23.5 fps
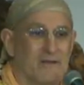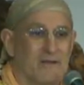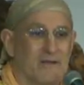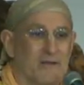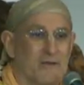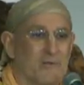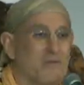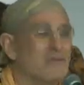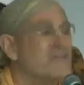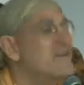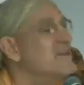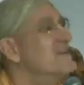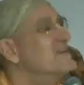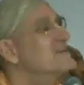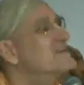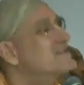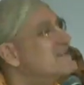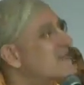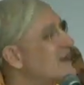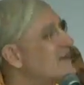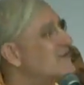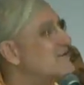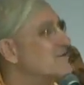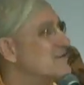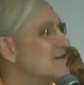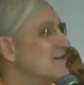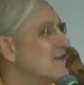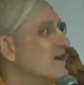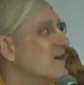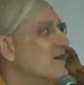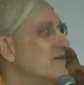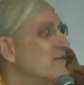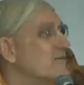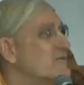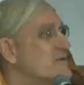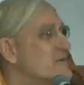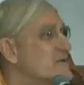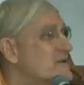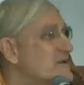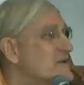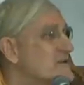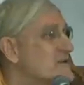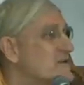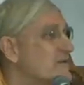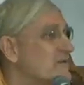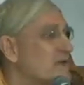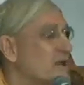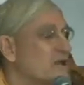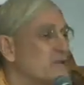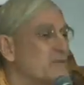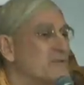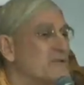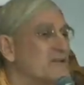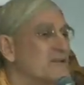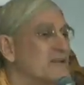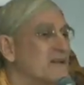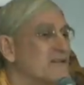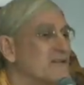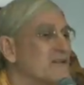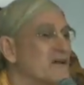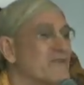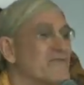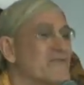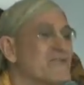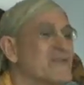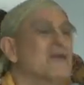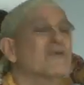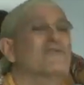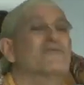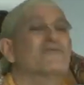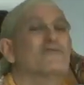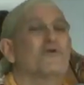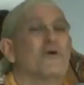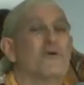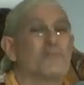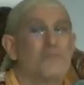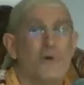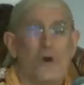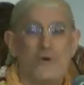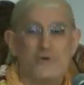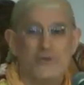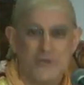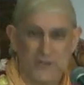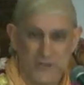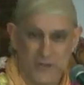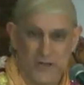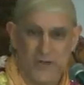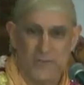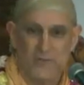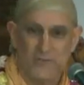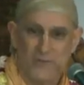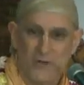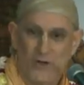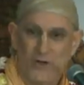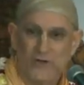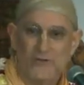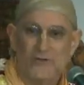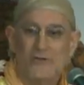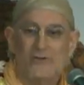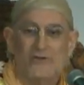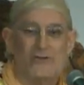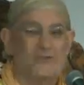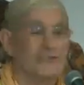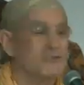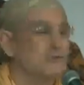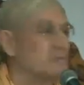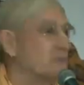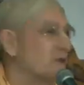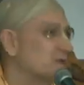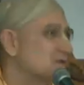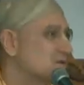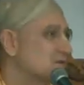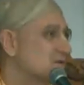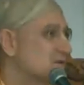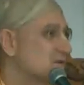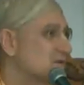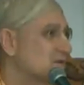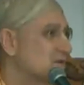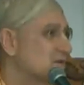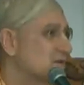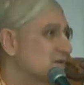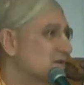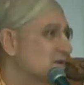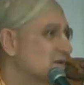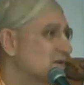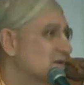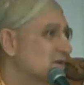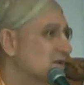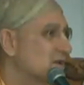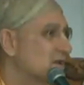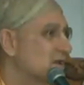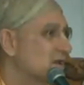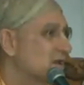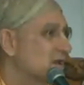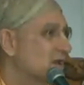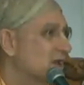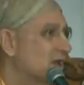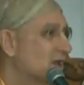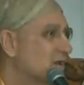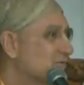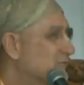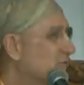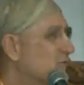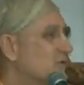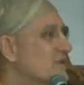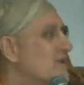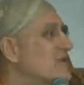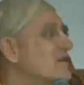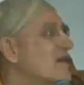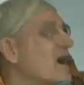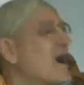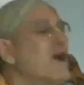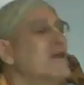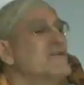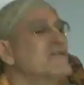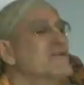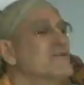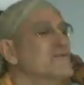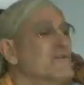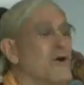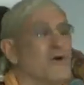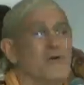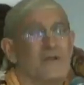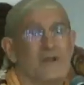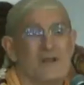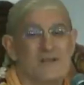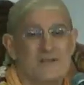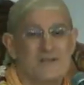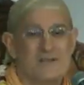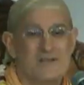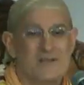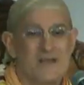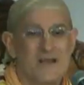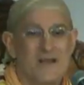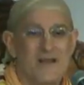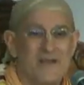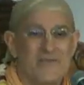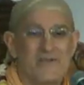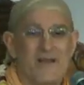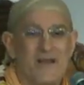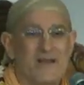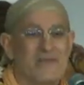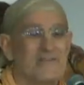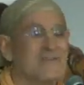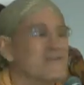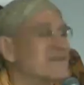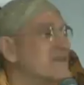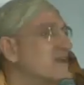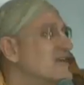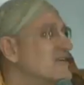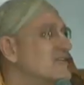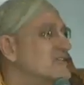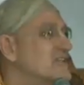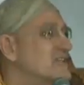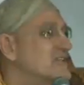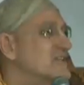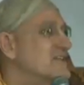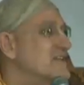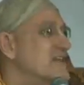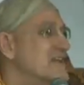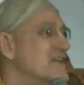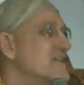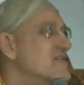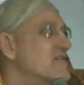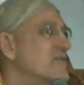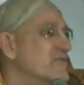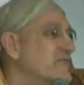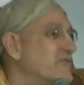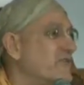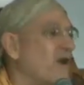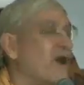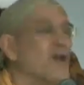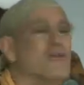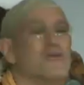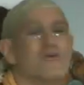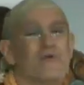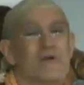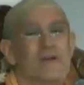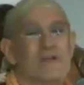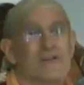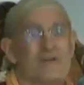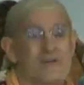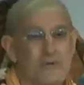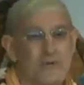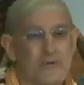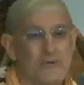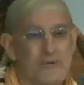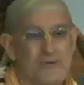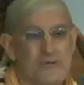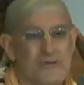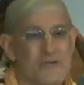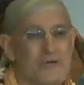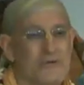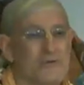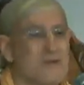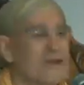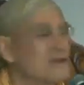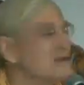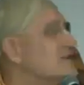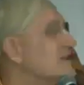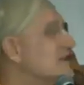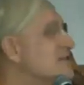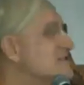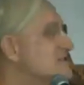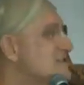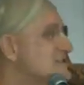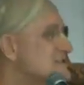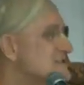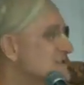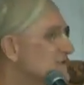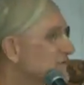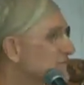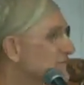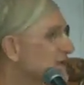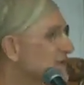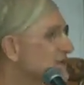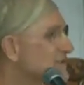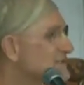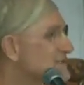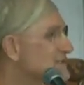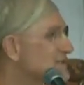with the intent of developing that love. Therefore, poshanam, or nourishment. And for the non devotees, then they're just either following the rules and regulations the Vedas